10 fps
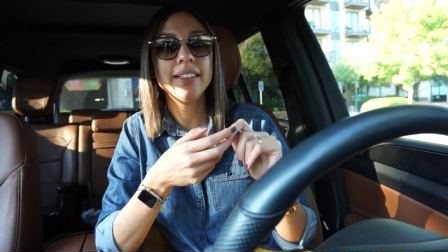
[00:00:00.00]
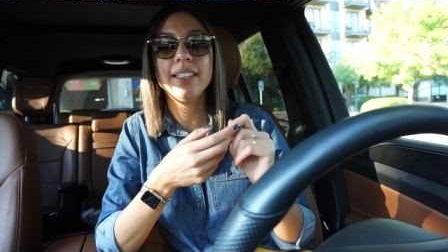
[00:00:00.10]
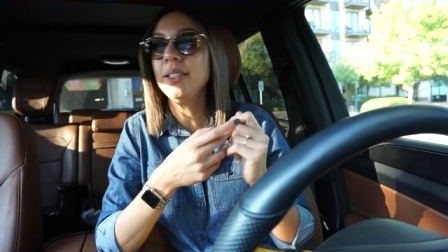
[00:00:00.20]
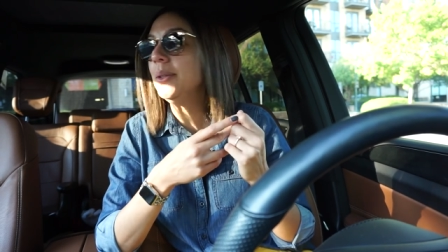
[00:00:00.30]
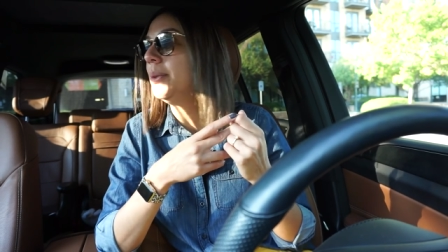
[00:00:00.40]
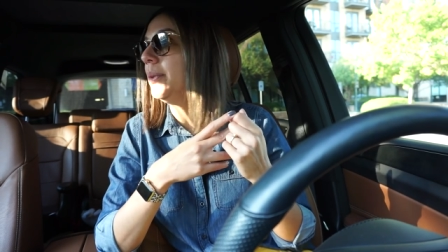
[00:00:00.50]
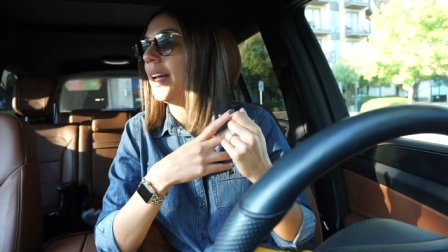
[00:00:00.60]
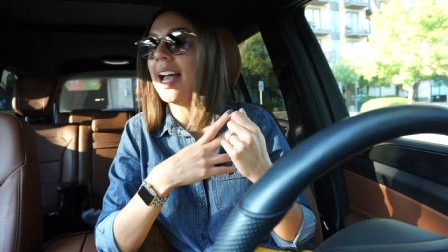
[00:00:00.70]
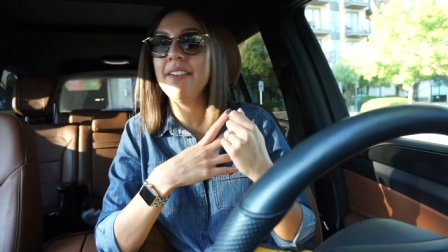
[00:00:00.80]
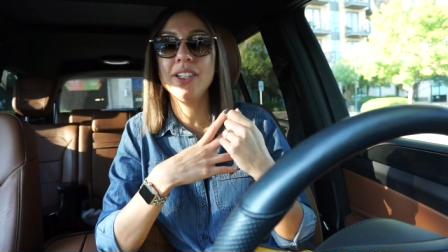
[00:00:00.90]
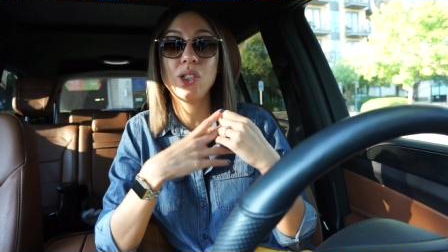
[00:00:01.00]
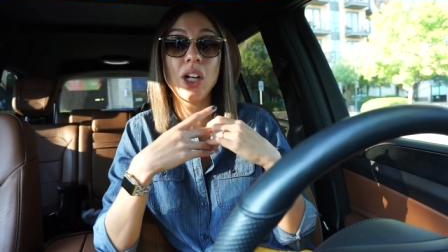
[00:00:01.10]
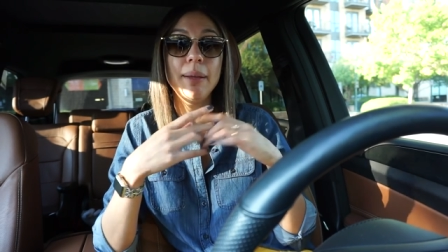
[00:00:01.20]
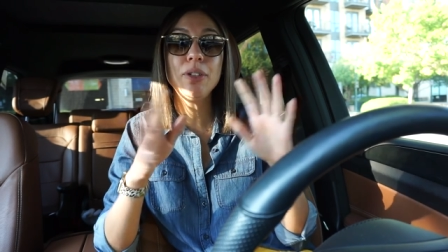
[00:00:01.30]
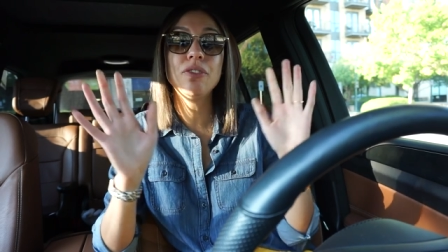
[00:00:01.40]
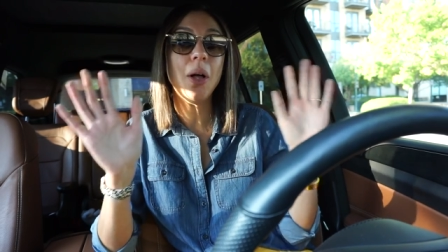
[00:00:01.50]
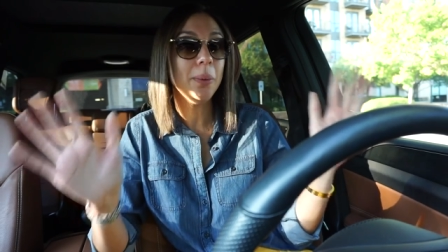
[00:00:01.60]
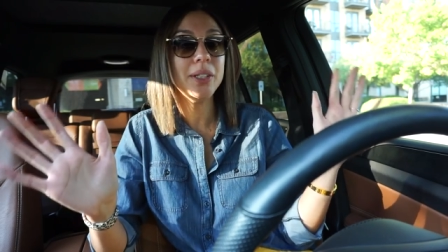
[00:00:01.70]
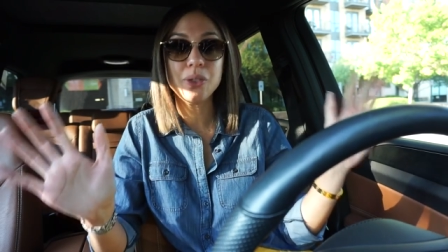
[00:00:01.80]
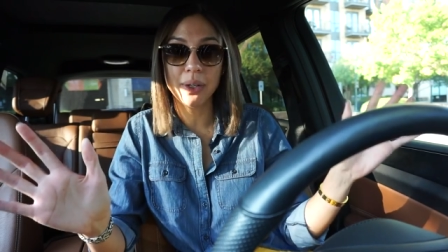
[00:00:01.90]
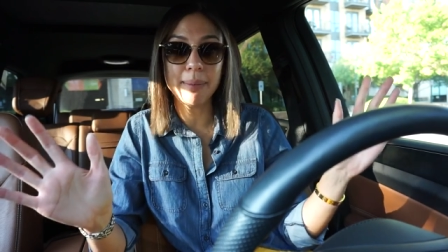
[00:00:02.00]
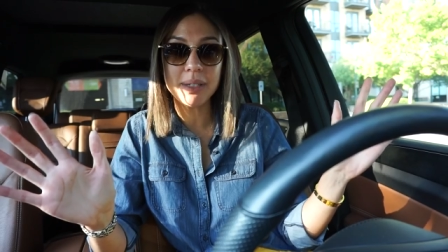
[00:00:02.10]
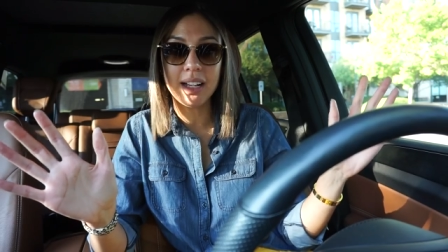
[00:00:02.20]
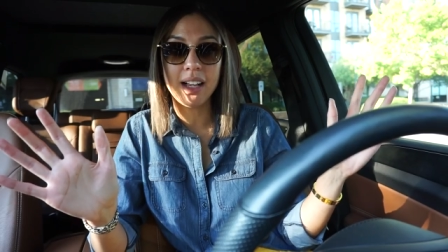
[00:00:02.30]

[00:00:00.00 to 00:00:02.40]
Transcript: you have the job you've always dreamt